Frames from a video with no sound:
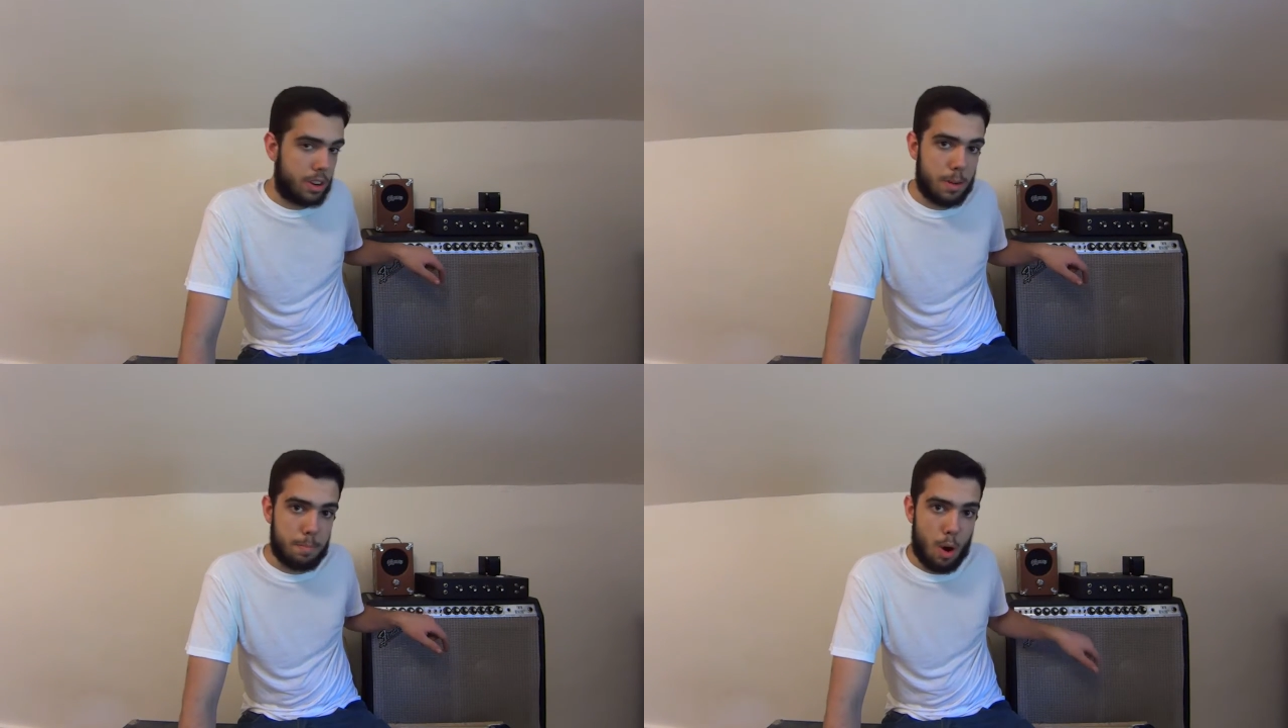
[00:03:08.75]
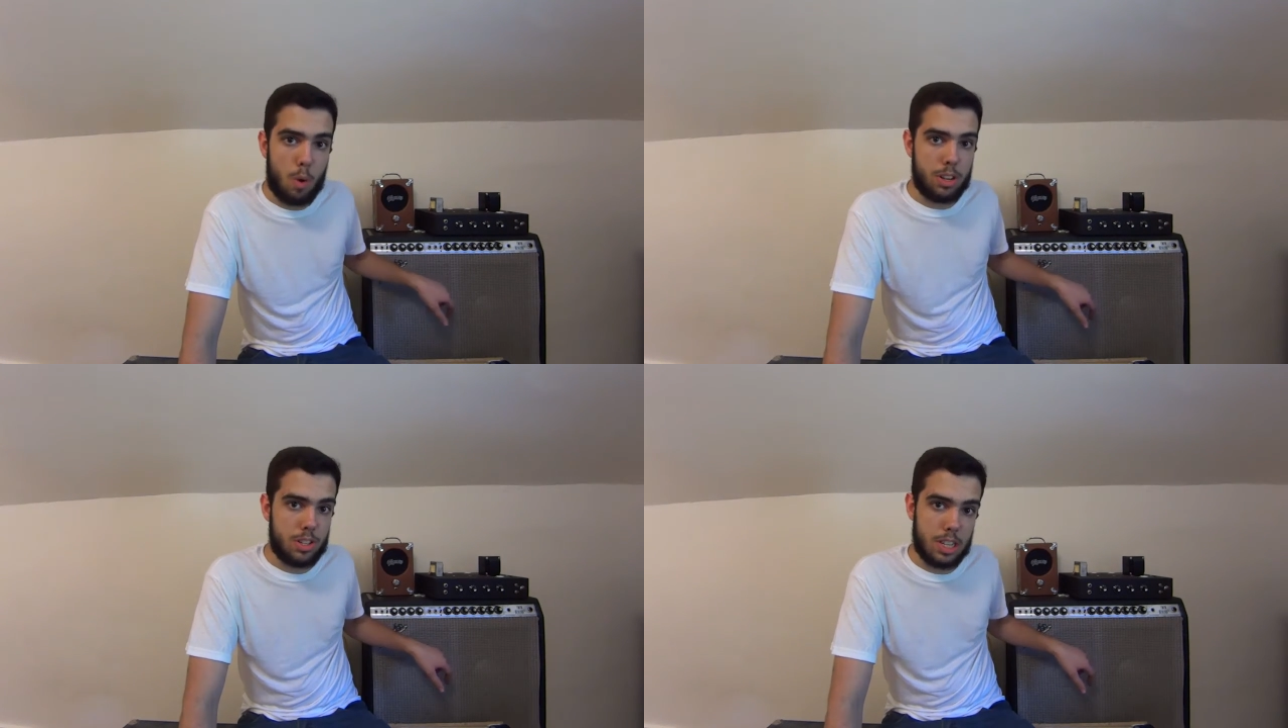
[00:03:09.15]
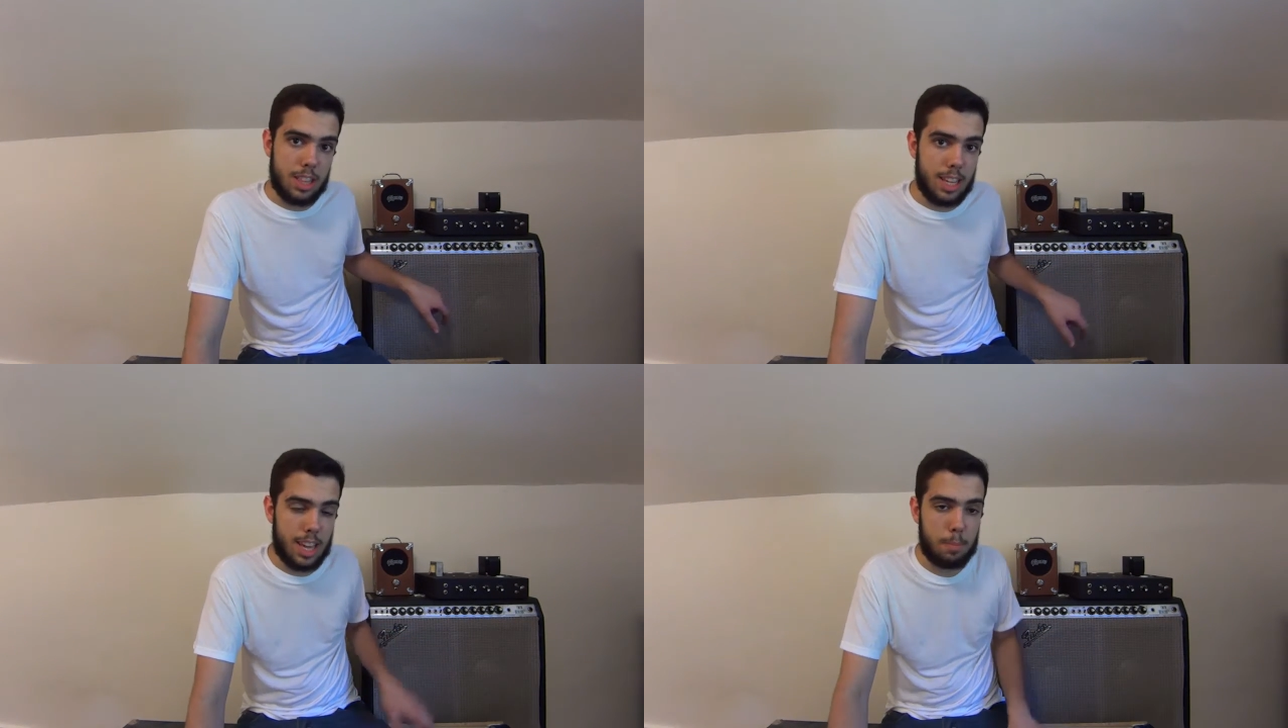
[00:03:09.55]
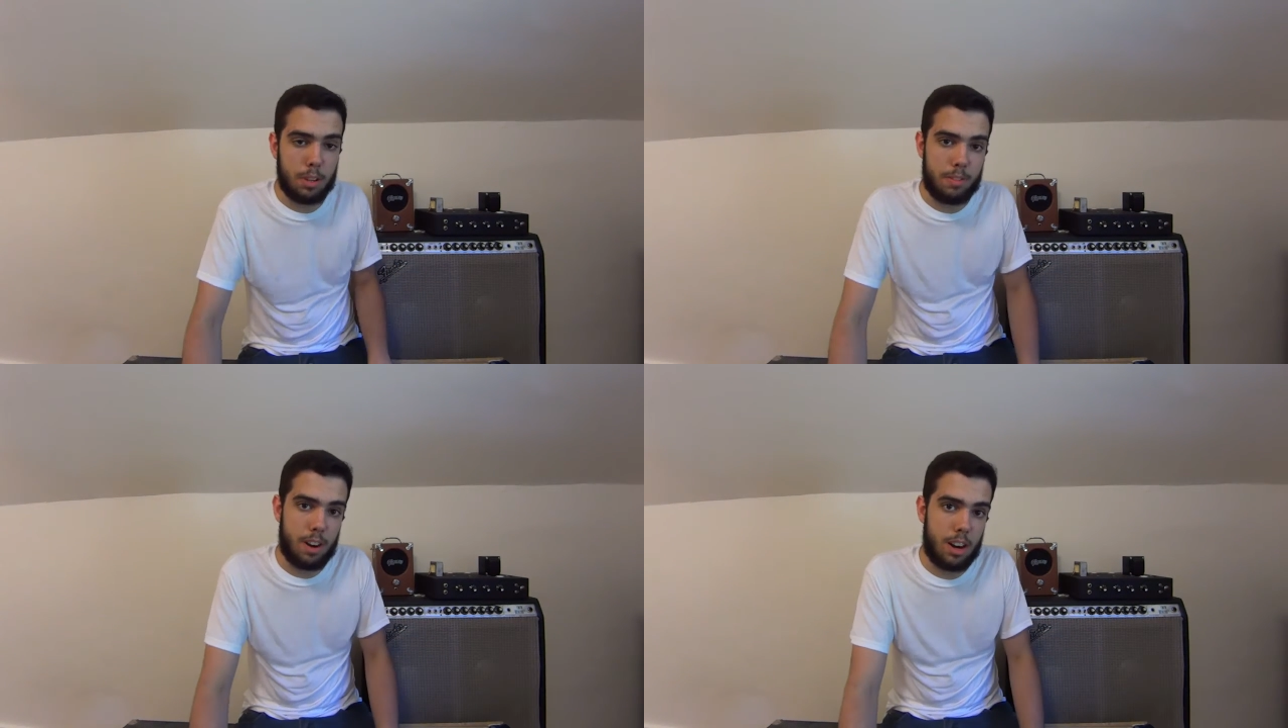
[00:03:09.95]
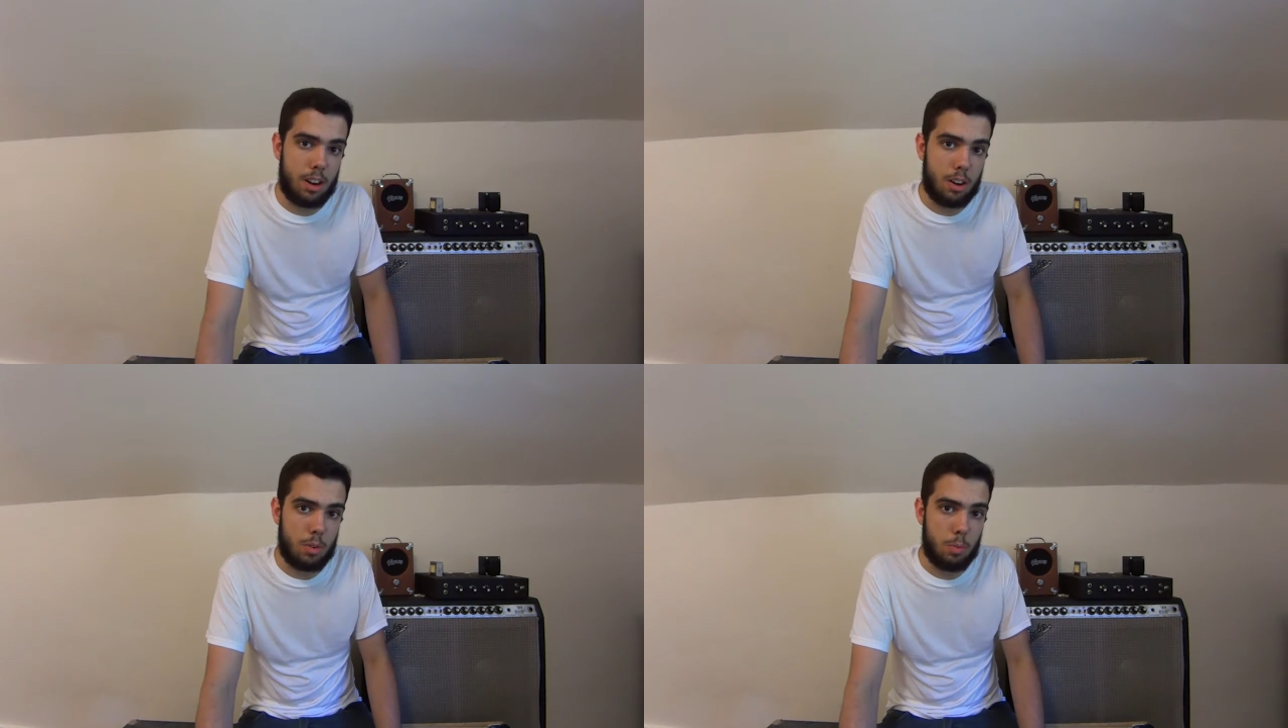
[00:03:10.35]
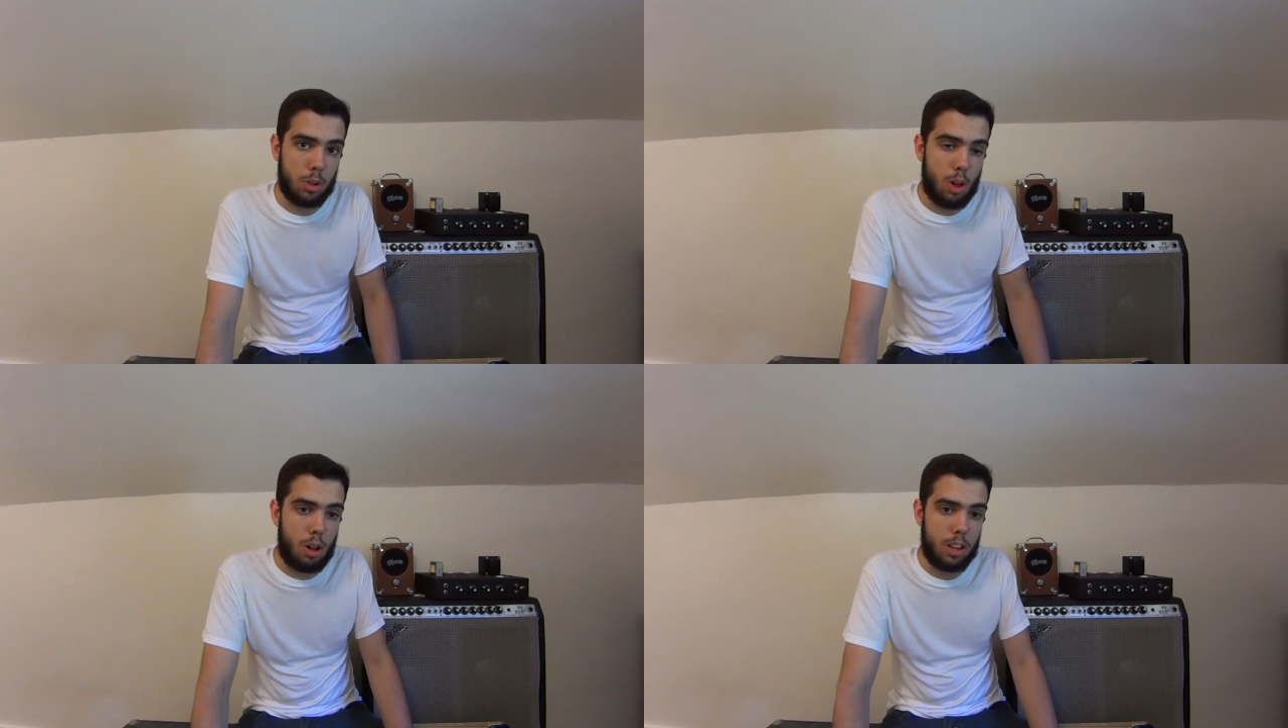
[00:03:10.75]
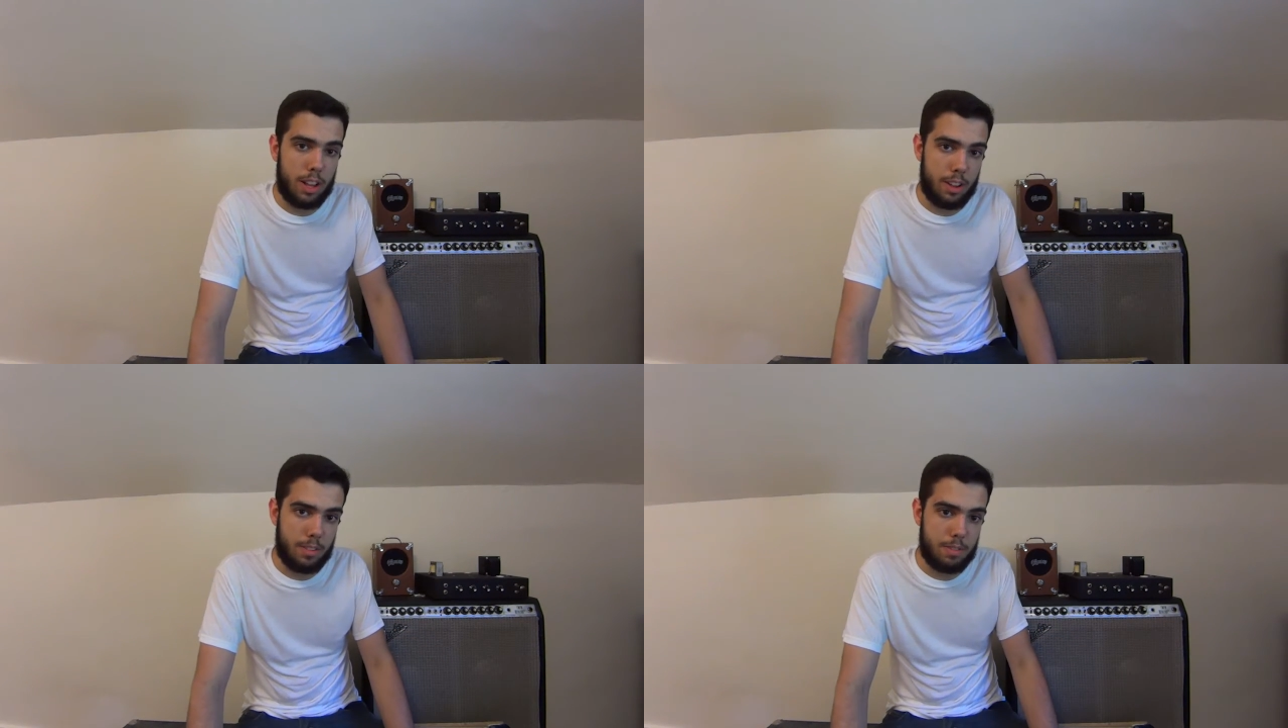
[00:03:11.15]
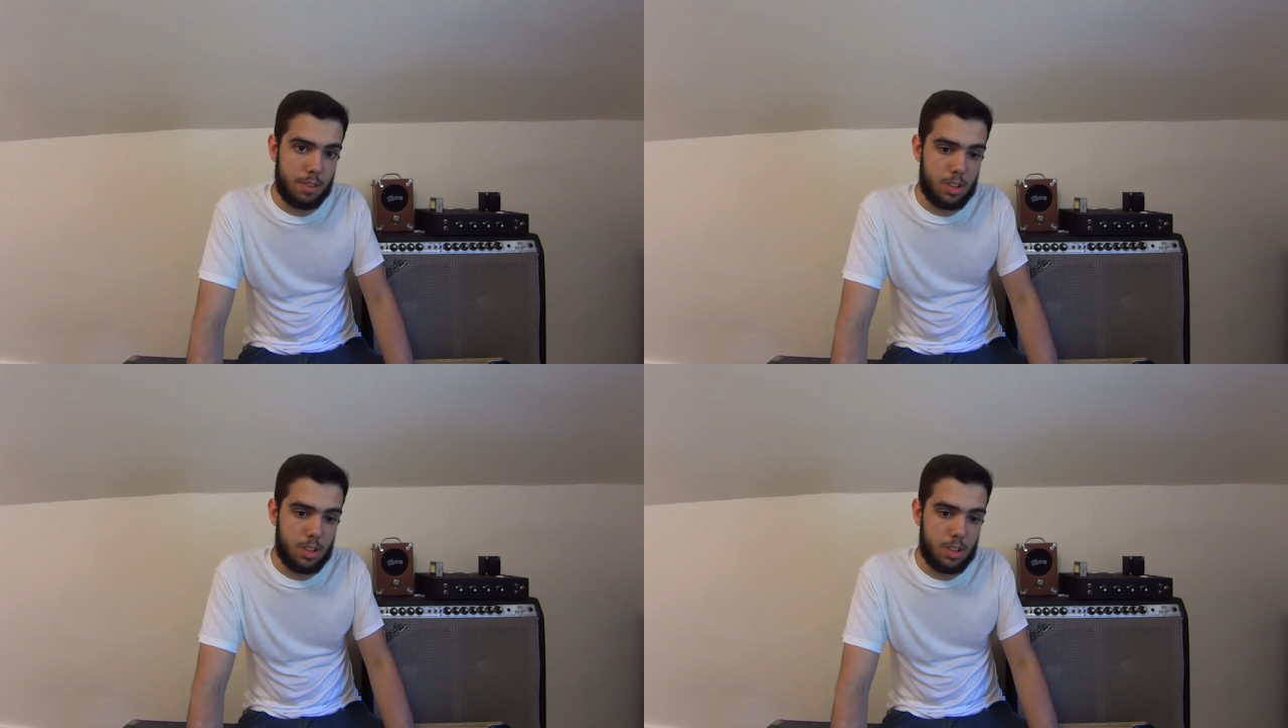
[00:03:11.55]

components in the amplifier will all have